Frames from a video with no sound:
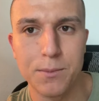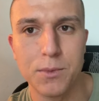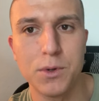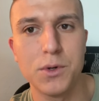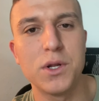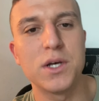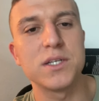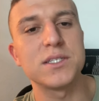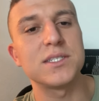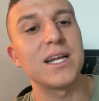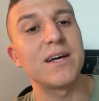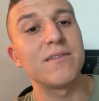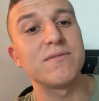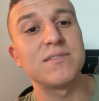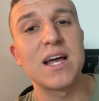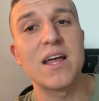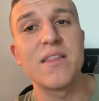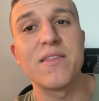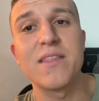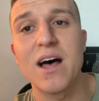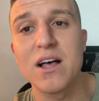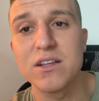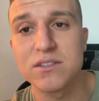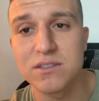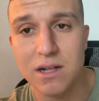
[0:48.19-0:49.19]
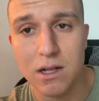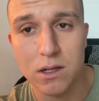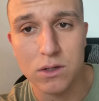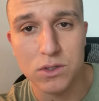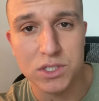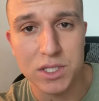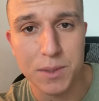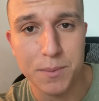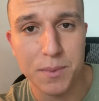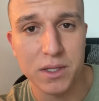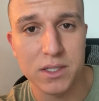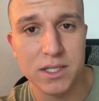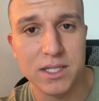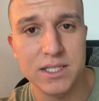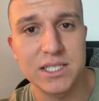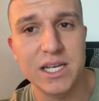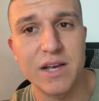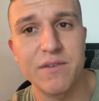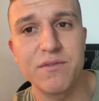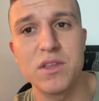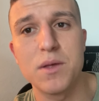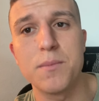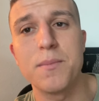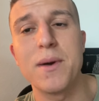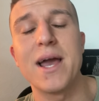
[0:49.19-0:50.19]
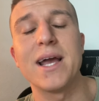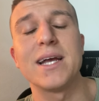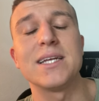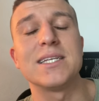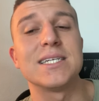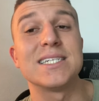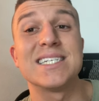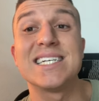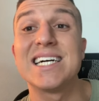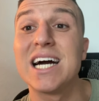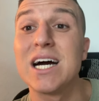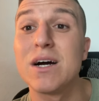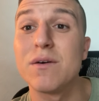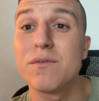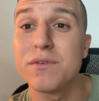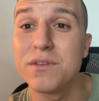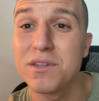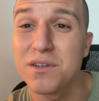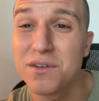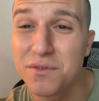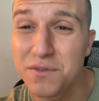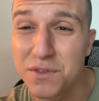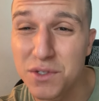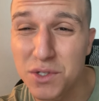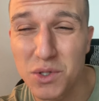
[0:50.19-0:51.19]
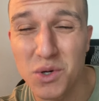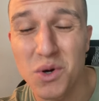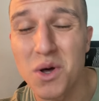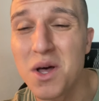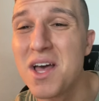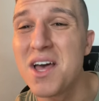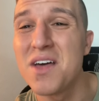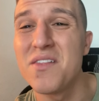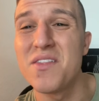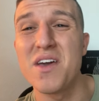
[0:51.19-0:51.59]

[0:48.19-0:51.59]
who doesn't have $10,000 typically saved in the bank to cover their funeral.